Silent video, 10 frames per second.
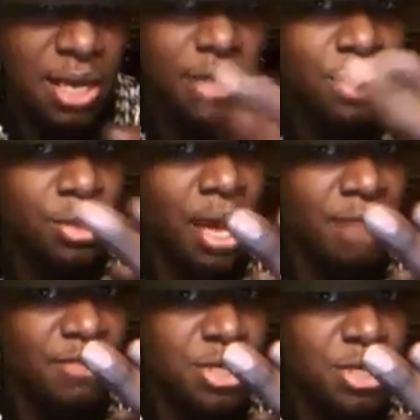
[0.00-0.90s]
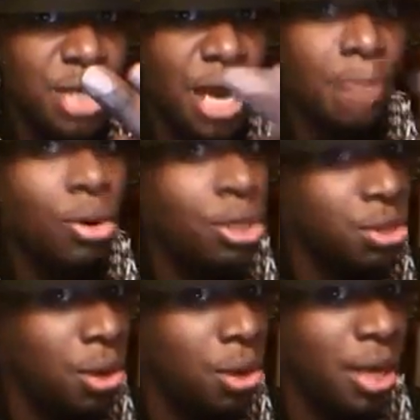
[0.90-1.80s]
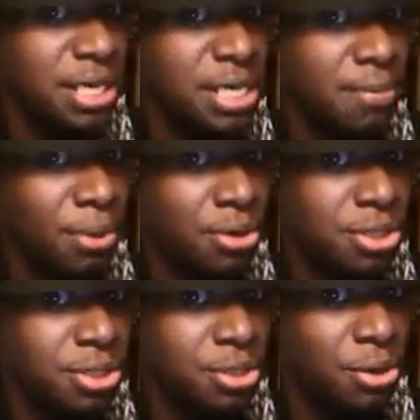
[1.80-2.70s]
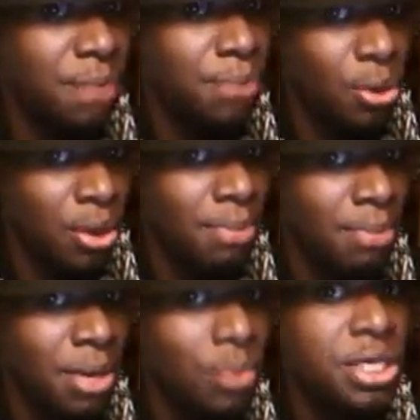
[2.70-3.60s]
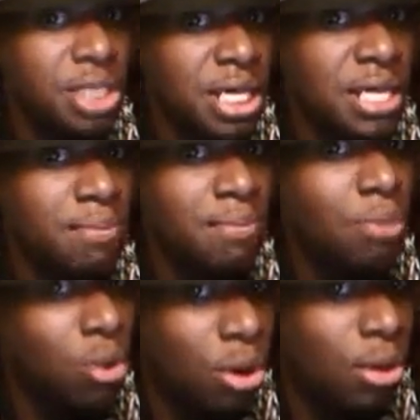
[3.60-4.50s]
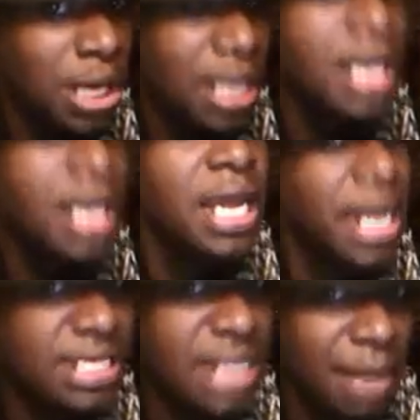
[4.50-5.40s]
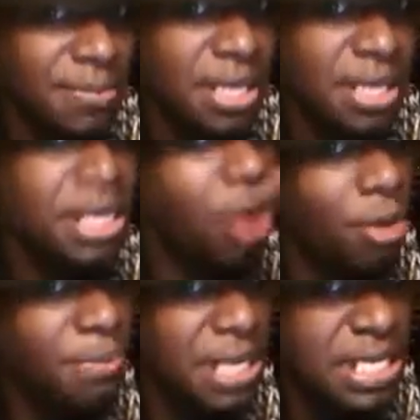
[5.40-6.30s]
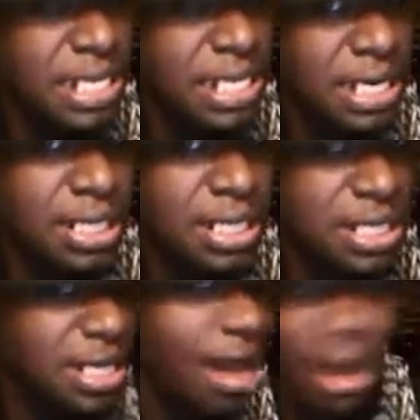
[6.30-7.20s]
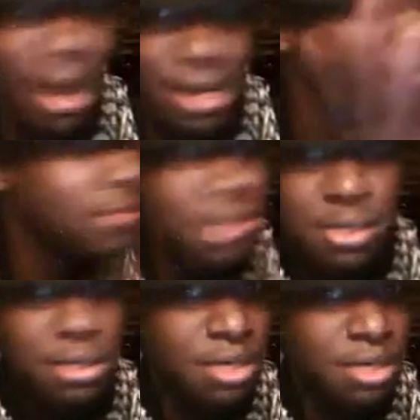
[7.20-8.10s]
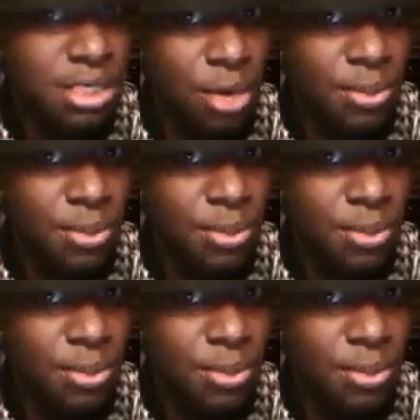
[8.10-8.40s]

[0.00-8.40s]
you have a job, or you know how to seek personal employment, which is morally accepted in our PC society. Let's go with